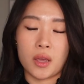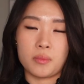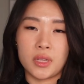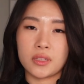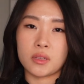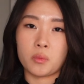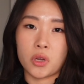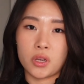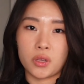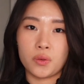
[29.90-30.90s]
I meet
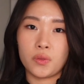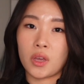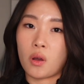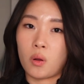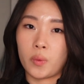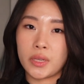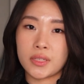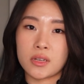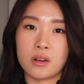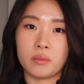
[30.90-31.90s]
someone new, they
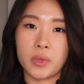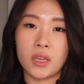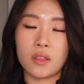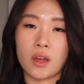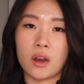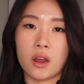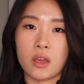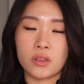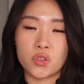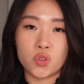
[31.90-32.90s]
always tell me that I
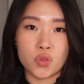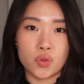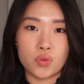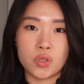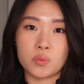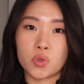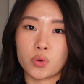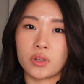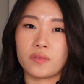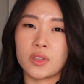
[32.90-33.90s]
exude some
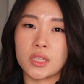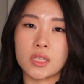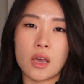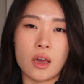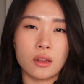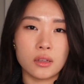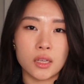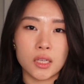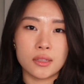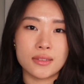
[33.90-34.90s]
sort of this
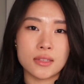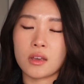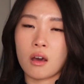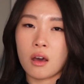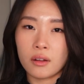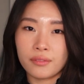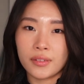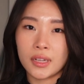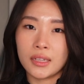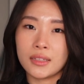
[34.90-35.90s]
elegance,
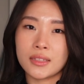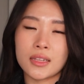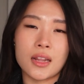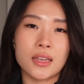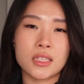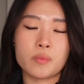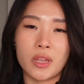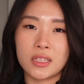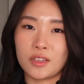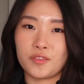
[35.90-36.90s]
confidence, and
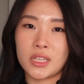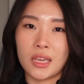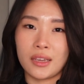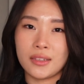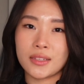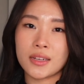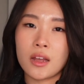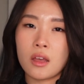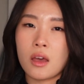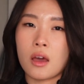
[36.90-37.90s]
expensive taste.
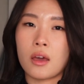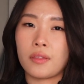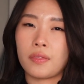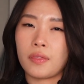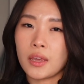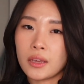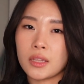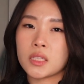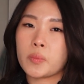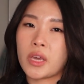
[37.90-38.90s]
I think
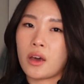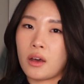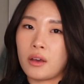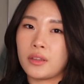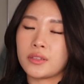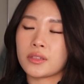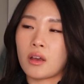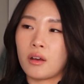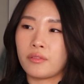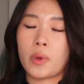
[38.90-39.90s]
it's because
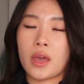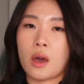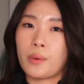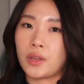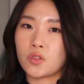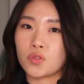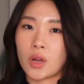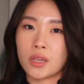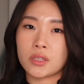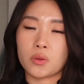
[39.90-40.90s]
of the way how I
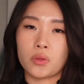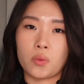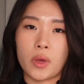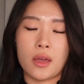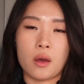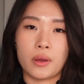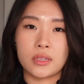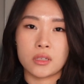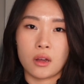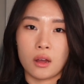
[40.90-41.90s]
dress or the way how I
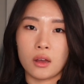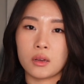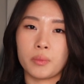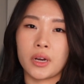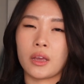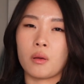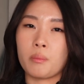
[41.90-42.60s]
talk, but I